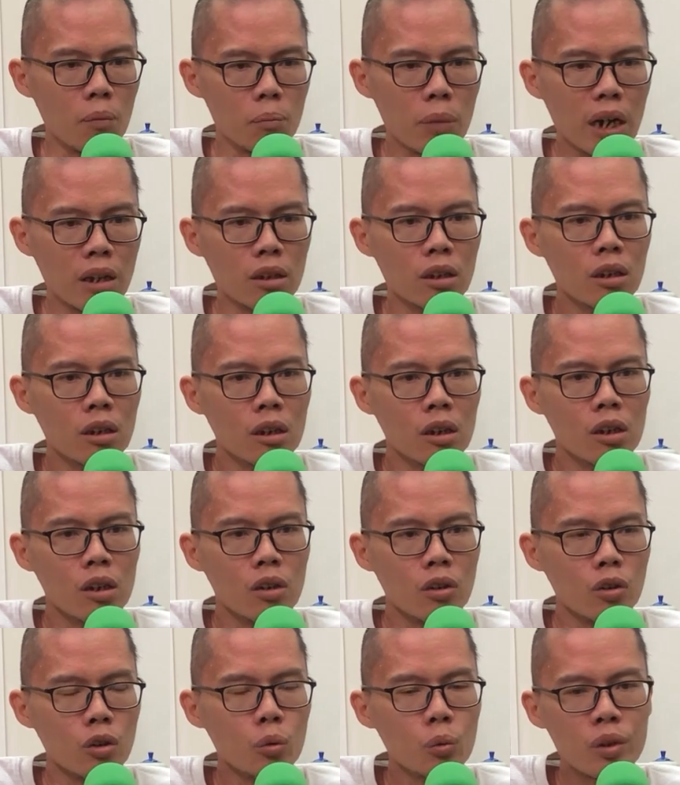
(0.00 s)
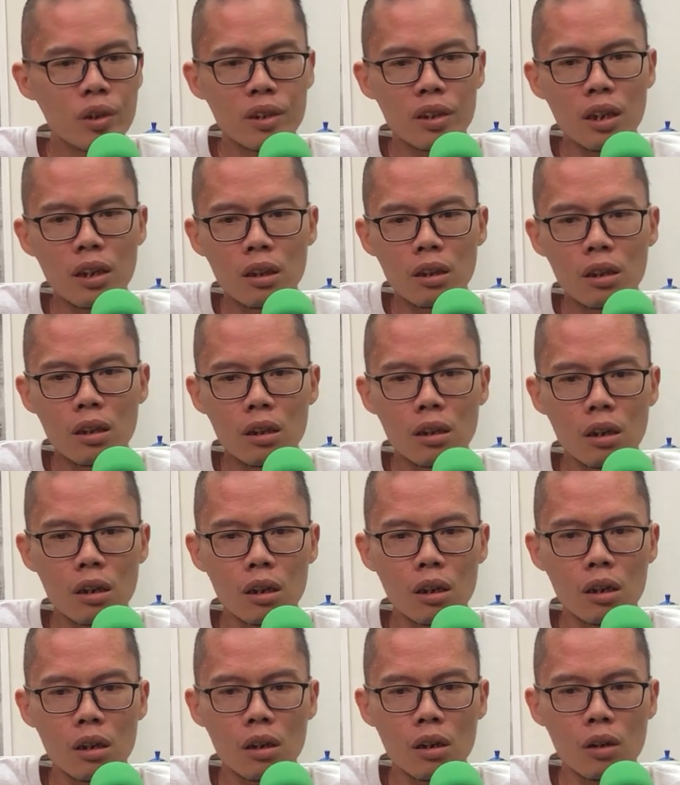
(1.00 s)
But you've seen
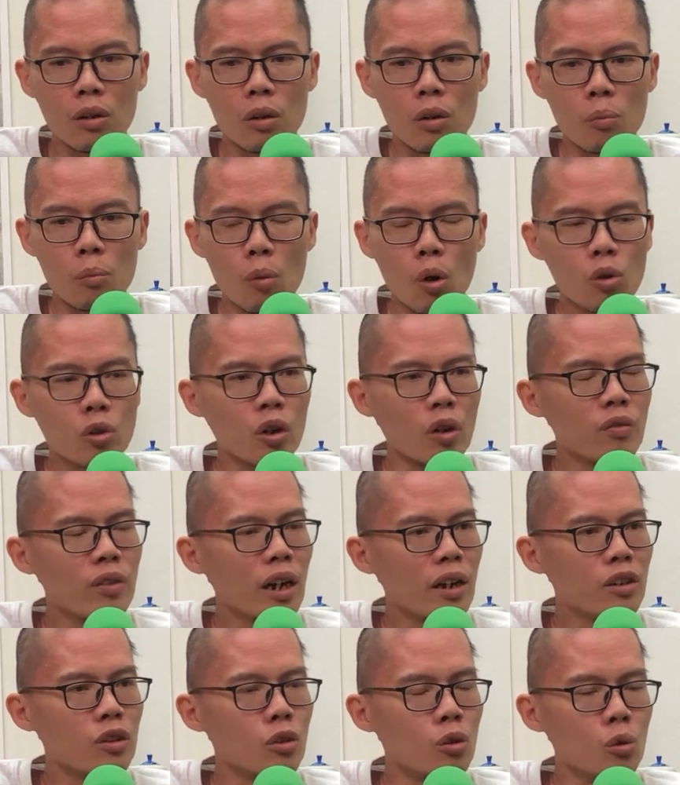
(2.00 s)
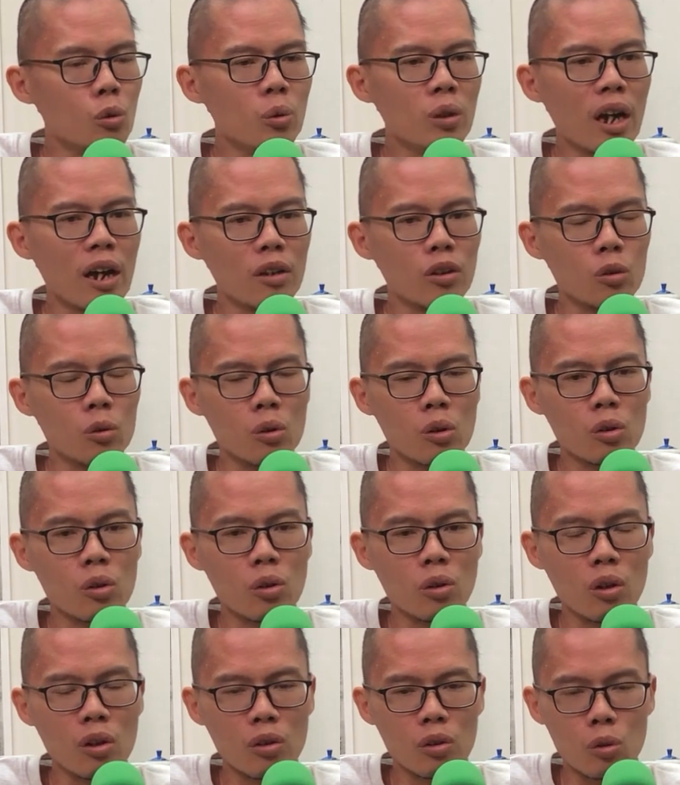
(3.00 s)
most of us do that
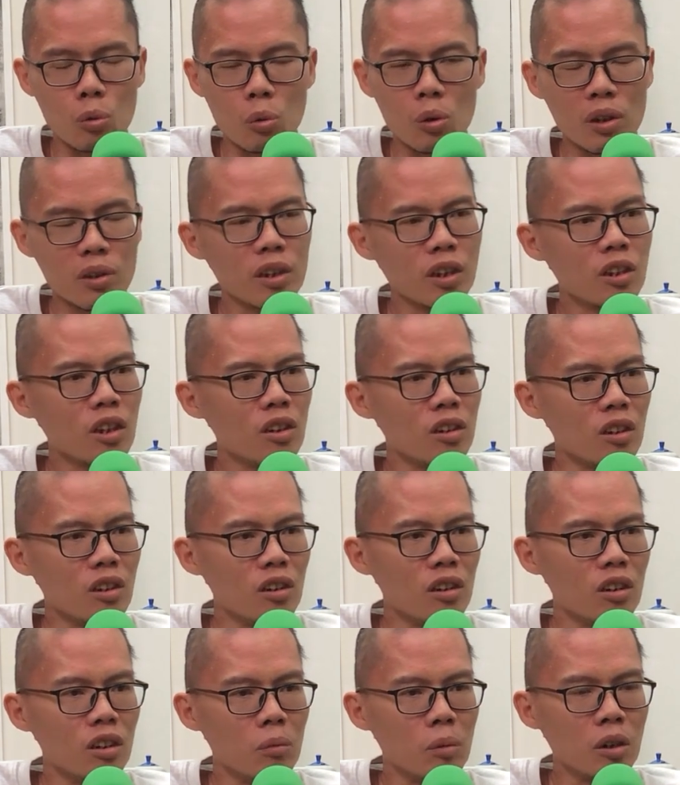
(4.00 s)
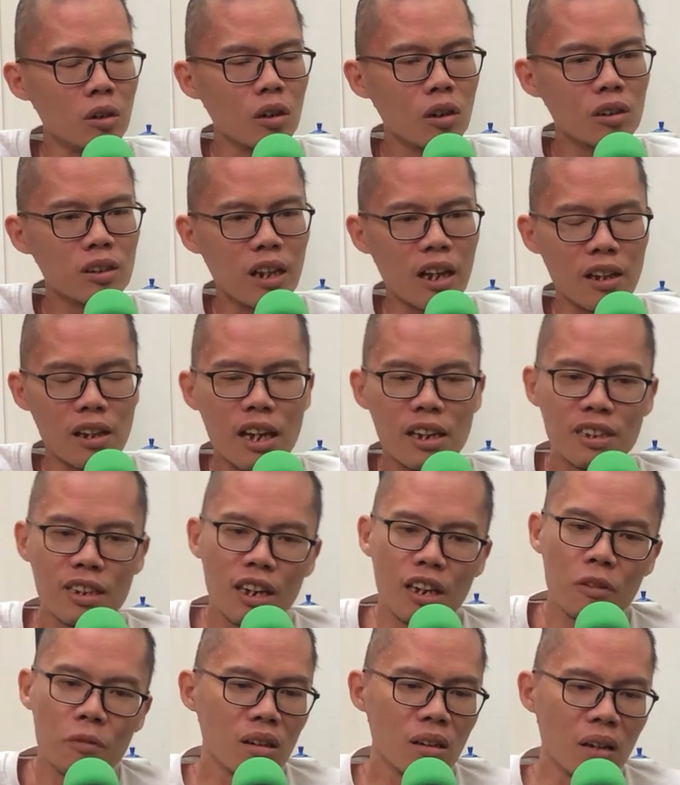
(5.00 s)
to a certain degree, because like, let's
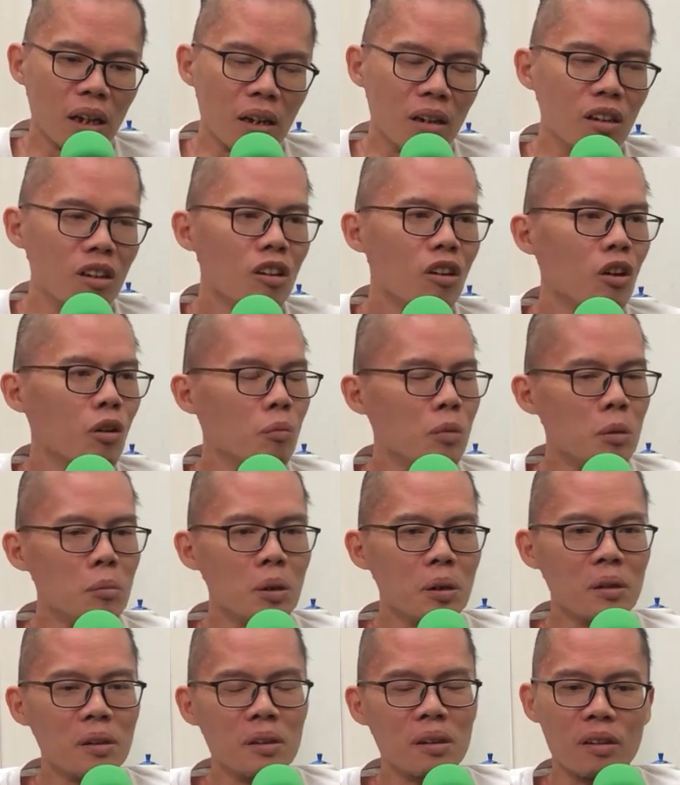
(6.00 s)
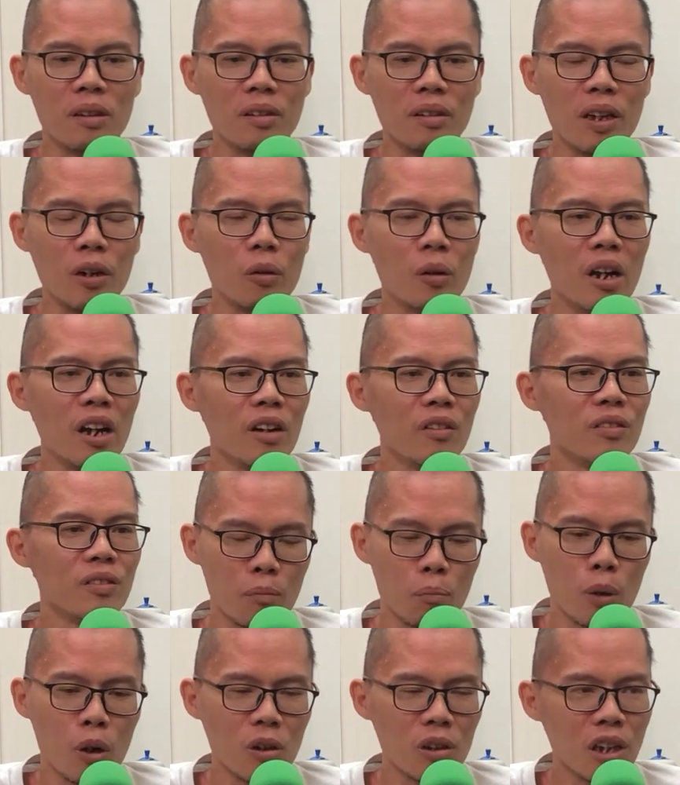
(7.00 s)
say like a lot of people, they will have
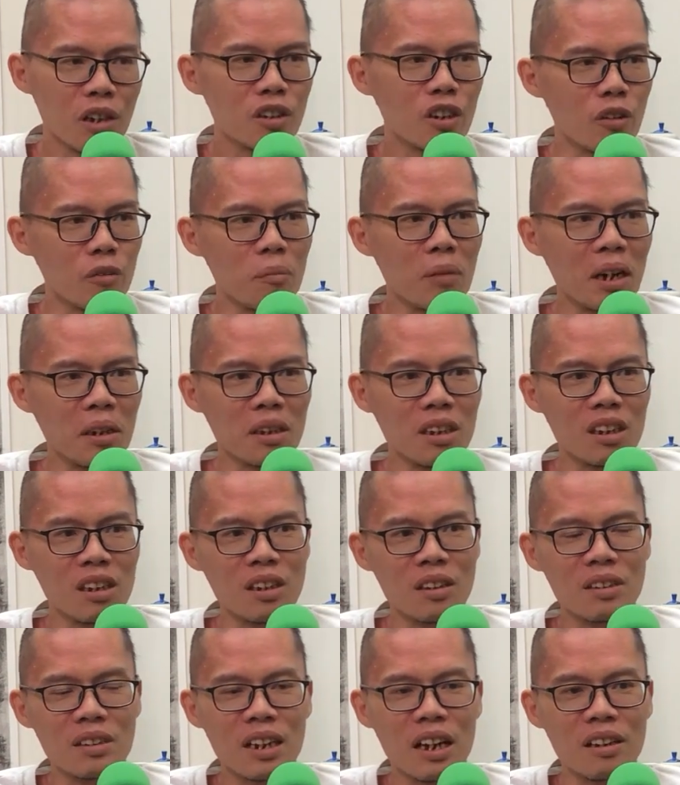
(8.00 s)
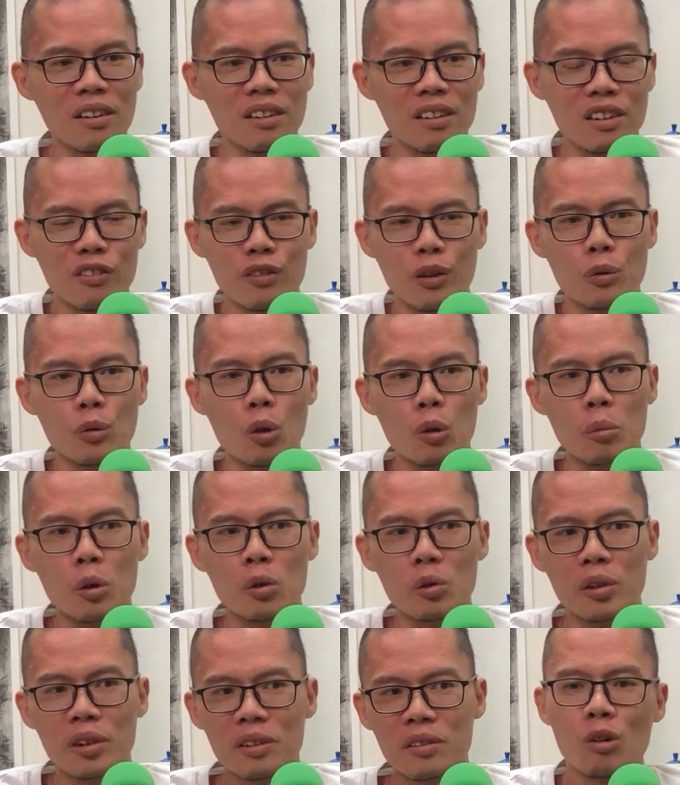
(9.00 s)
potlets of money inside different
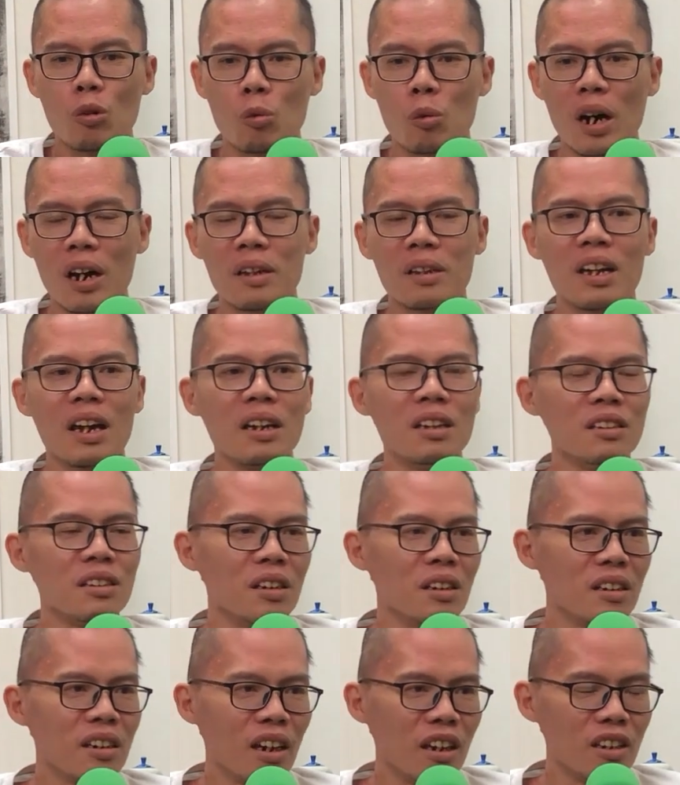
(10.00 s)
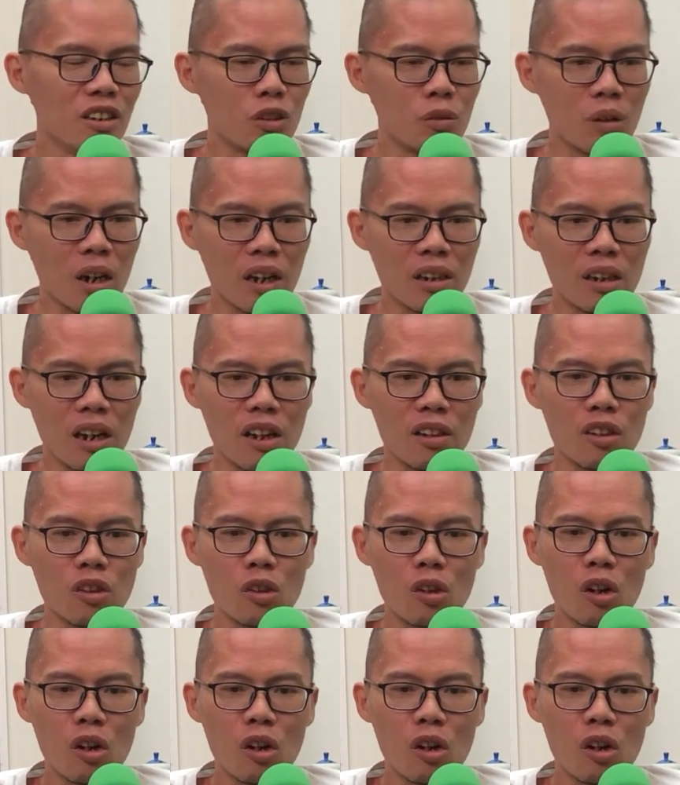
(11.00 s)
robos. Why that is the case, right? And